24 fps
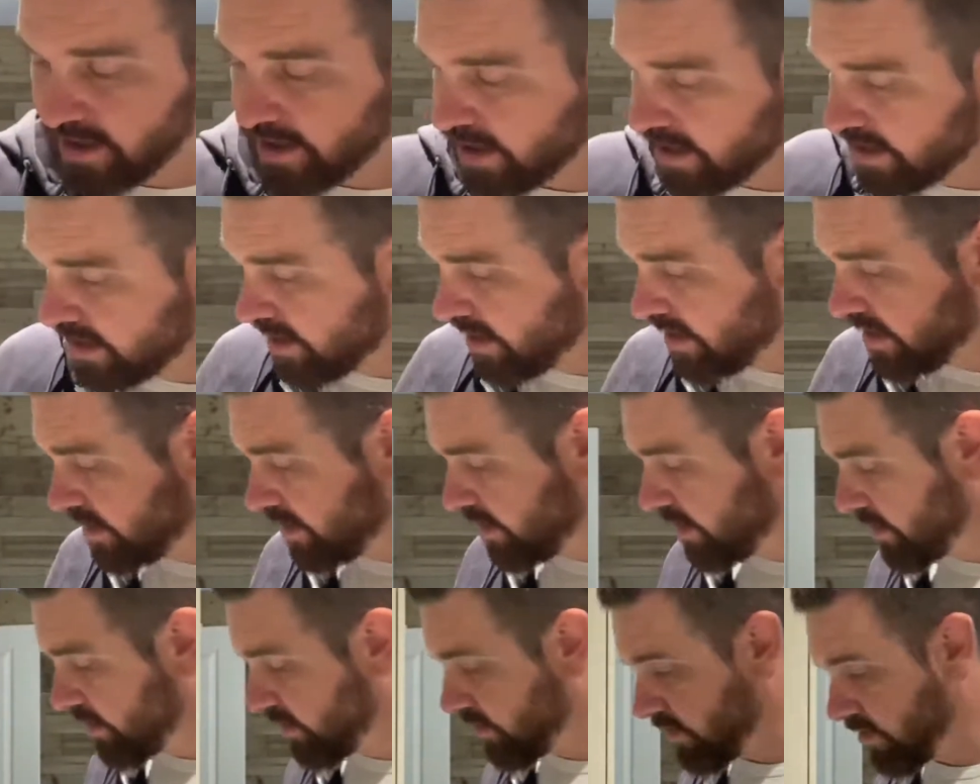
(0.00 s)
And
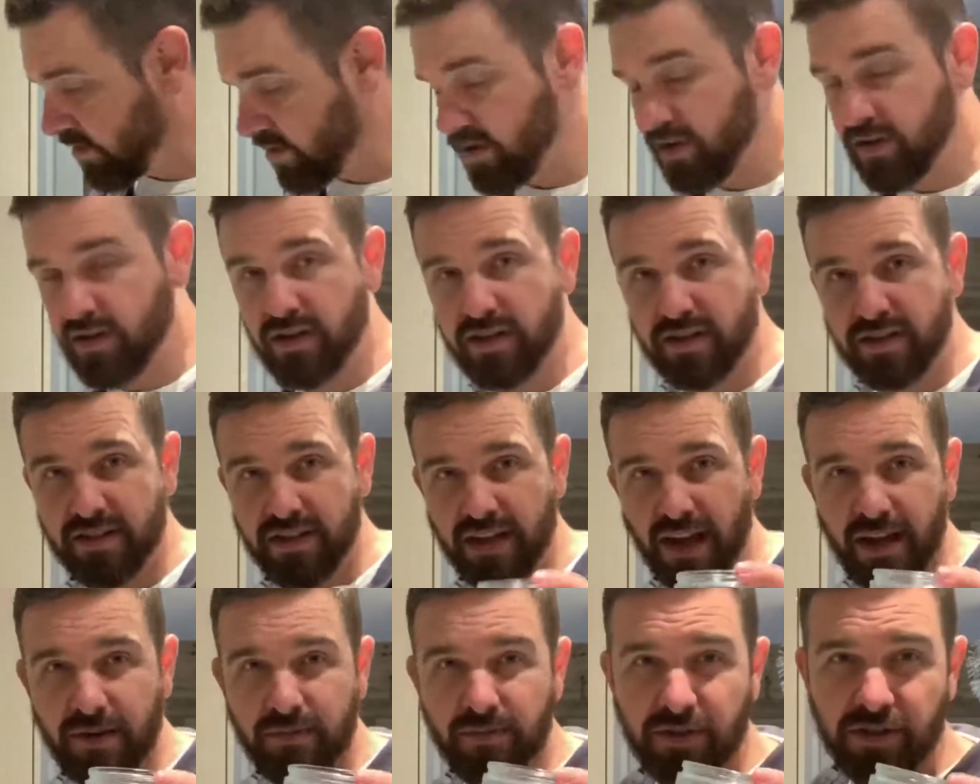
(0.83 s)
then the
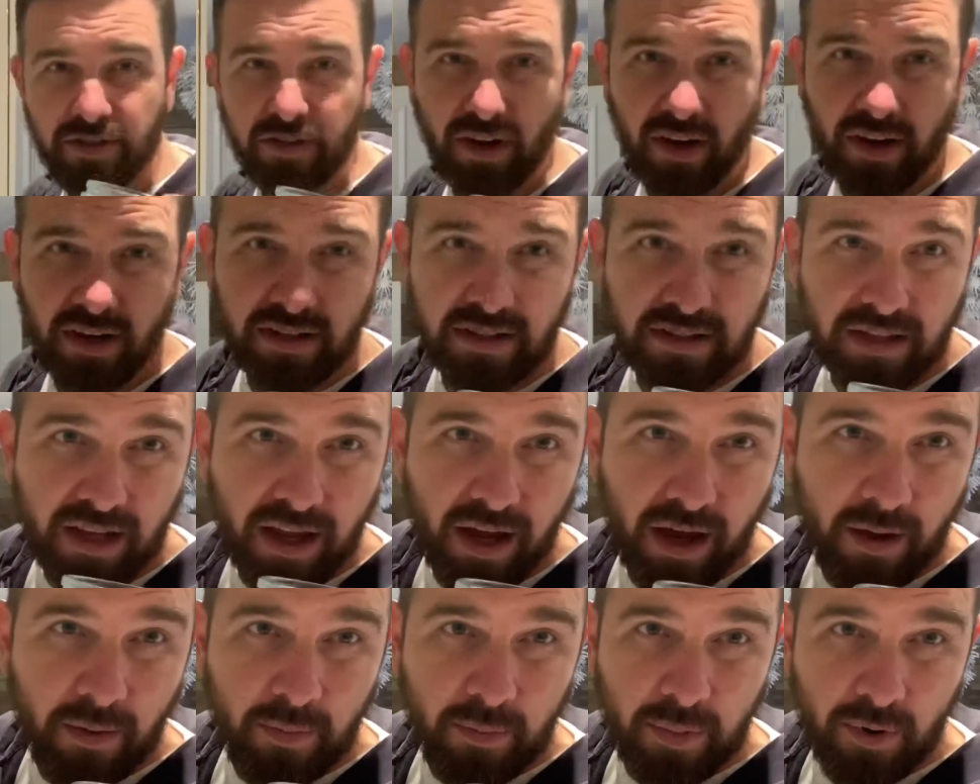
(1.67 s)
same size
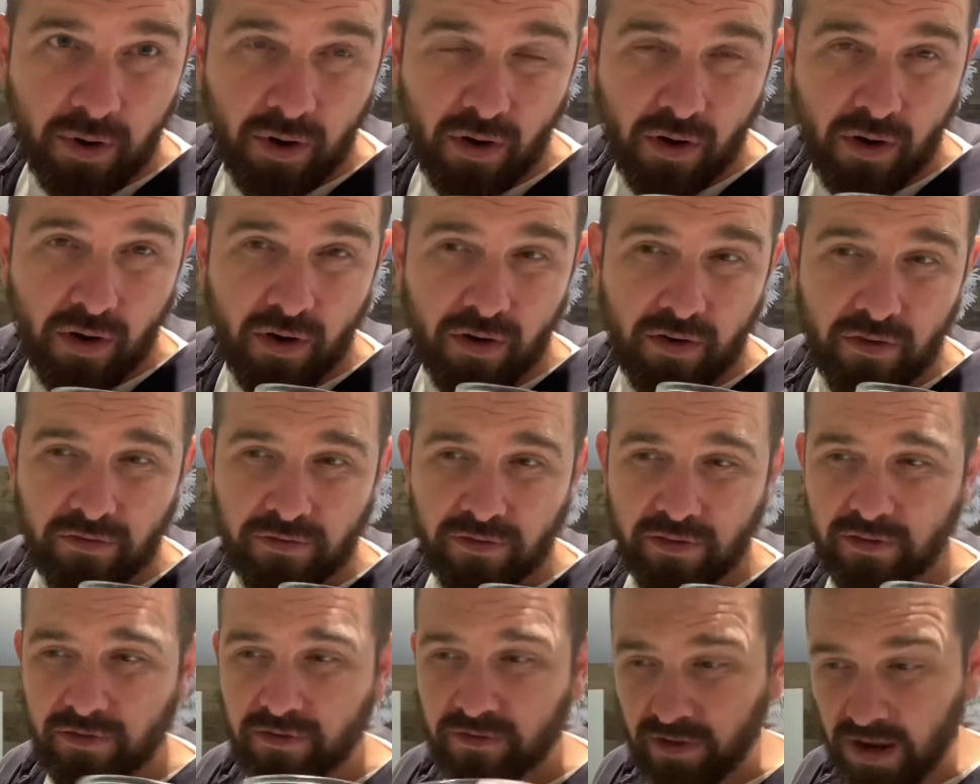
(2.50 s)
cup
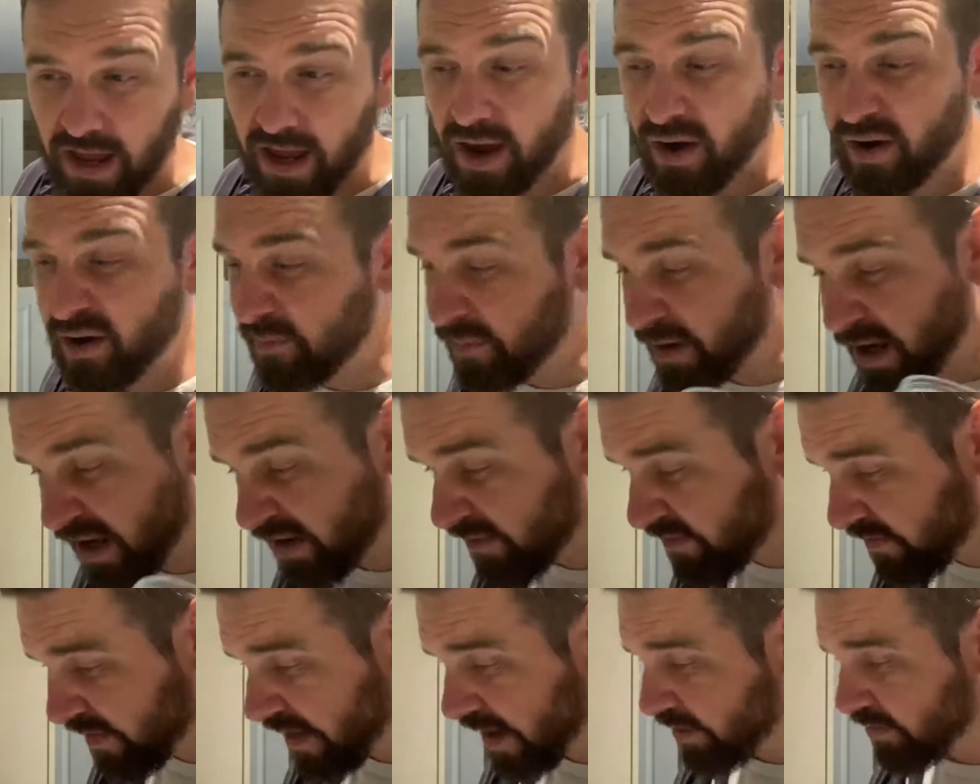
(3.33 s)
of flour,
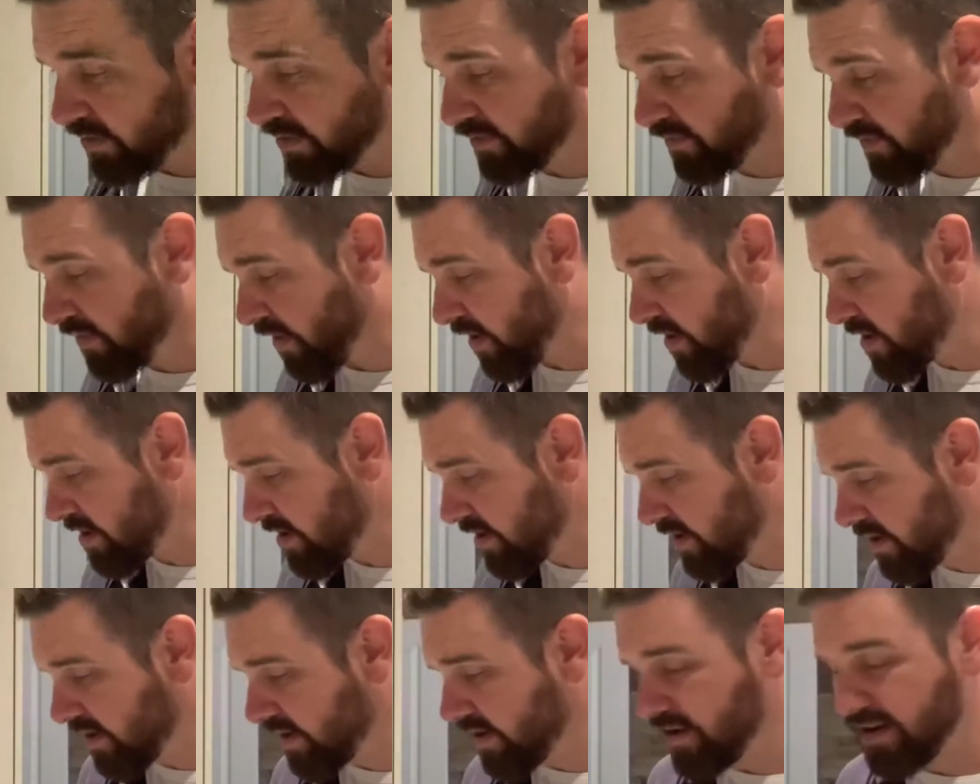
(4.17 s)
plain flour is fine.
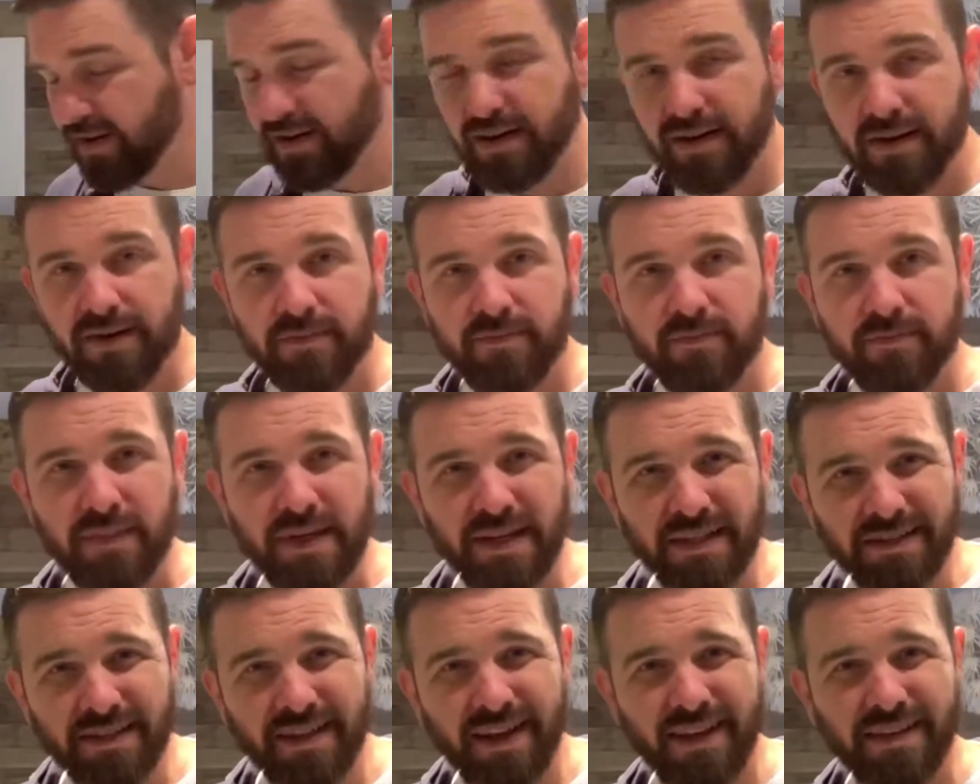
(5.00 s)

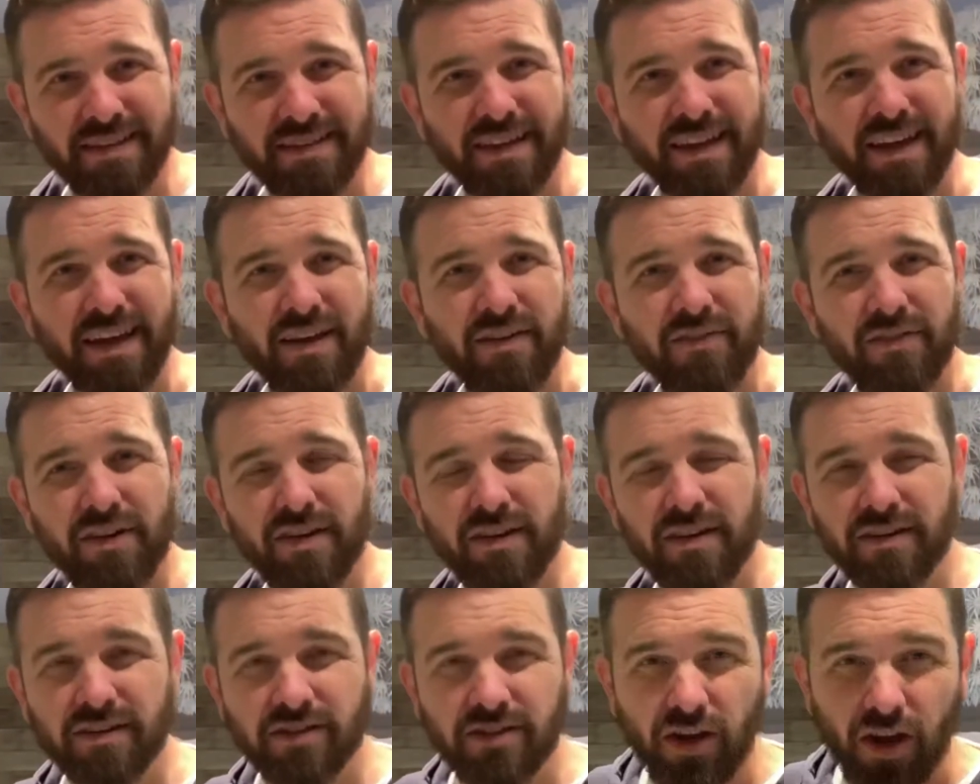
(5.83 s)
Mix that
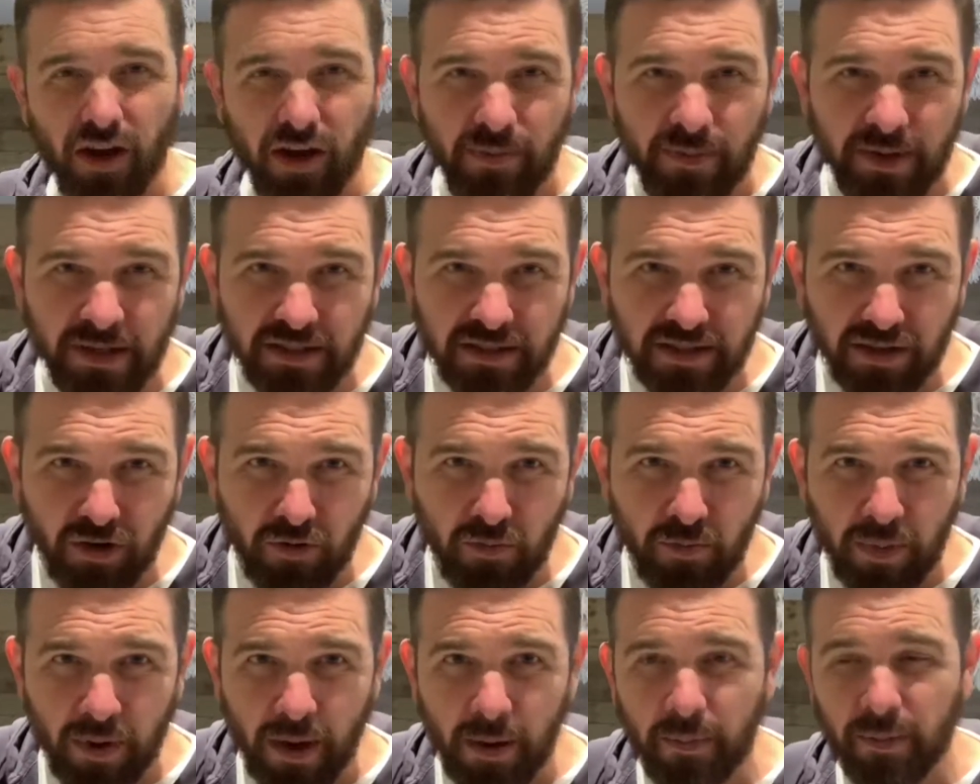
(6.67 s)
together, tiny bit of salt
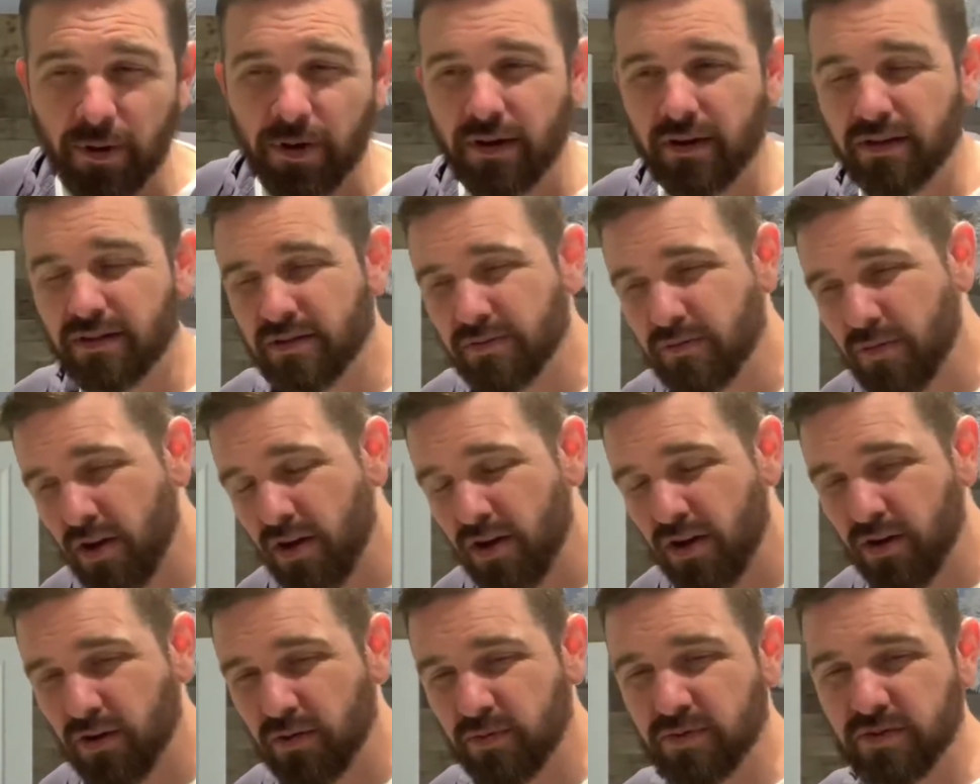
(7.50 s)
and pepper, some
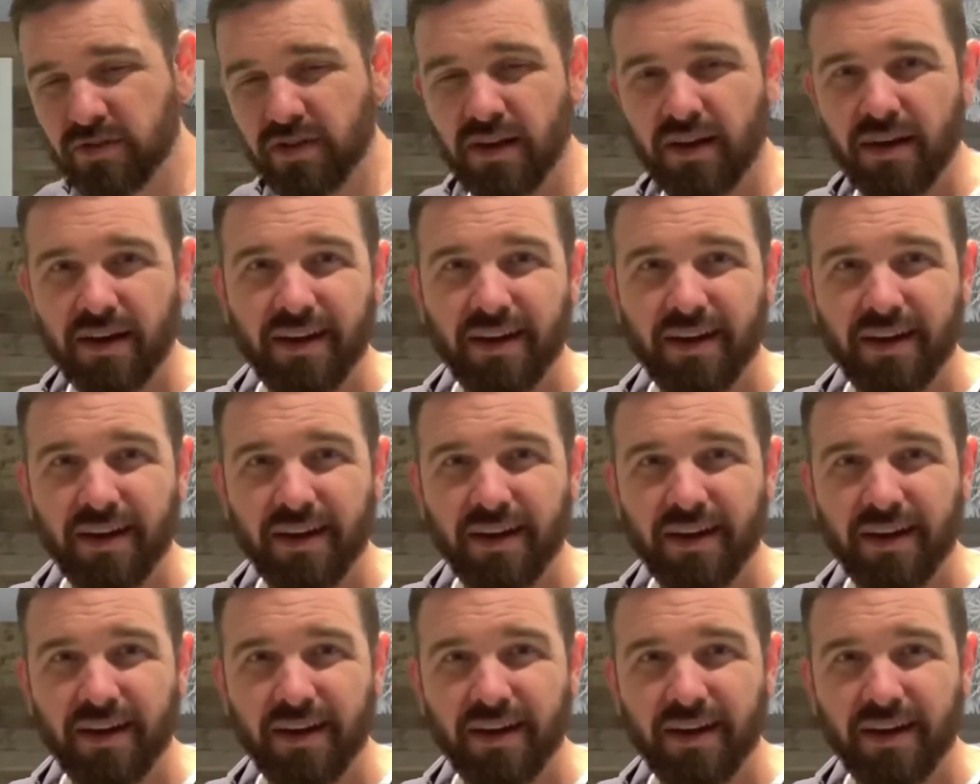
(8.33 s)
herbs.